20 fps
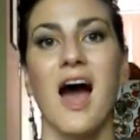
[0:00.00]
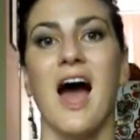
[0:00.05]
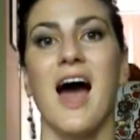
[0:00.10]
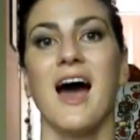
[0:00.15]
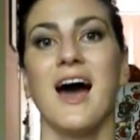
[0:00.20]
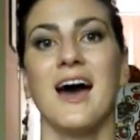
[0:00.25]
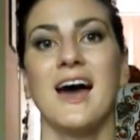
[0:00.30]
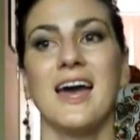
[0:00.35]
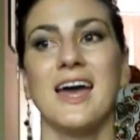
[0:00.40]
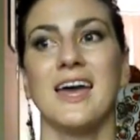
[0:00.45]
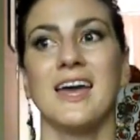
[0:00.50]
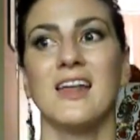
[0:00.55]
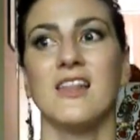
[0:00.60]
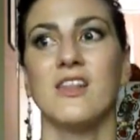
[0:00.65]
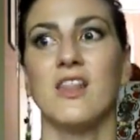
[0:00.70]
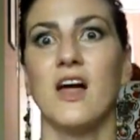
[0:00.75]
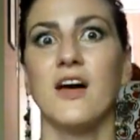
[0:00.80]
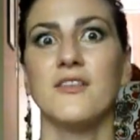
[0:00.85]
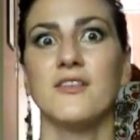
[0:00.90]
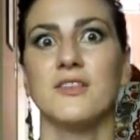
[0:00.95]
I
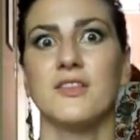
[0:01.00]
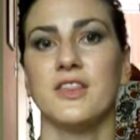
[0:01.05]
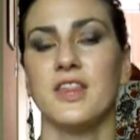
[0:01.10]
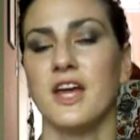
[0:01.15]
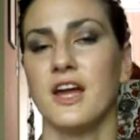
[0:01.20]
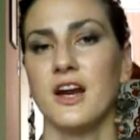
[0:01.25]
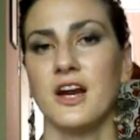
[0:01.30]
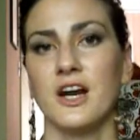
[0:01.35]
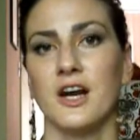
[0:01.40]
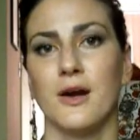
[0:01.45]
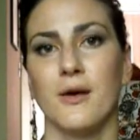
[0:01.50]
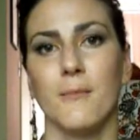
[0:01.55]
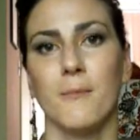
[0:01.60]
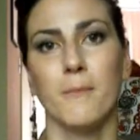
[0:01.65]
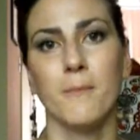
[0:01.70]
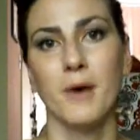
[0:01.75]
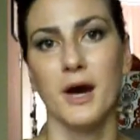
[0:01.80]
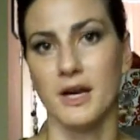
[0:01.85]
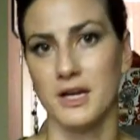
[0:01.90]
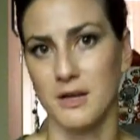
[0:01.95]
love their
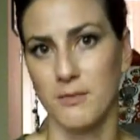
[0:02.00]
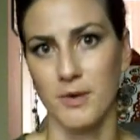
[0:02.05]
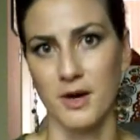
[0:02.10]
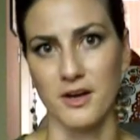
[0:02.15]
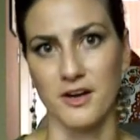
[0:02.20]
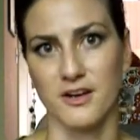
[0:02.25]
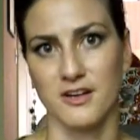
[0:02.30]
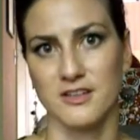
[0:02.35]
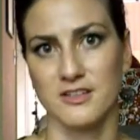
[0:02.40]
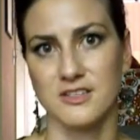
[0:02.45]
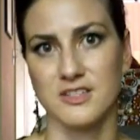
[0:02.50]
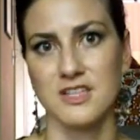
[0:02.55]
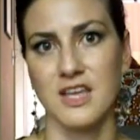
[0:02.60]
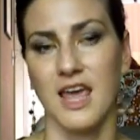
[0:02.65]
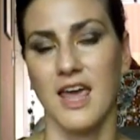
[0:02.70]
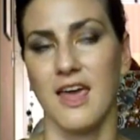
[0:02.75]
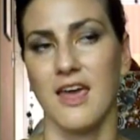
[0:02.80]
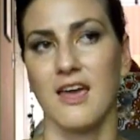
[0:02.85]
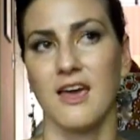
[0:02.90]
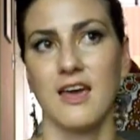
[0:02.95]
body butters,
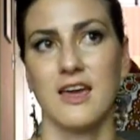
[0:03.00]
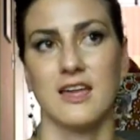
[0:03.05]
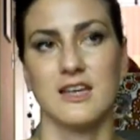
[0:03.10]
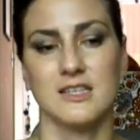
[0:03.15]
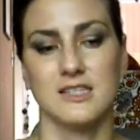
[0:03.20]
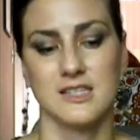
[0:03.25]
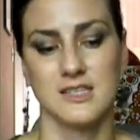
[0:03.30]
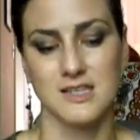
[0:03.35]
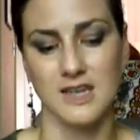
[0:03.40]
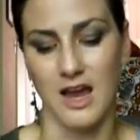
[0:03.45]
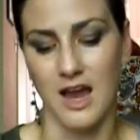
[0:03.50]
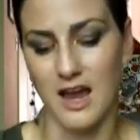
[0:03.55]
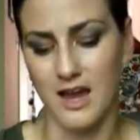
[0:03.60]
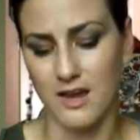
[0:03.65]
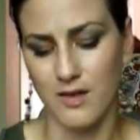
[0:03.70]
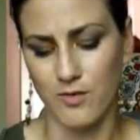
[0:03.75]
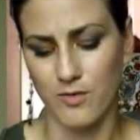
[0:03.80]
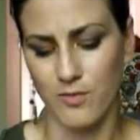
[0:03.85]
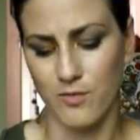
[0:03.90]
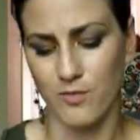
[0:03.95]
and
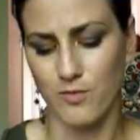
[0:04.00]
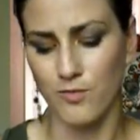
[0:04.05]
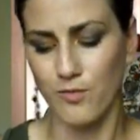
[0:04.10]
I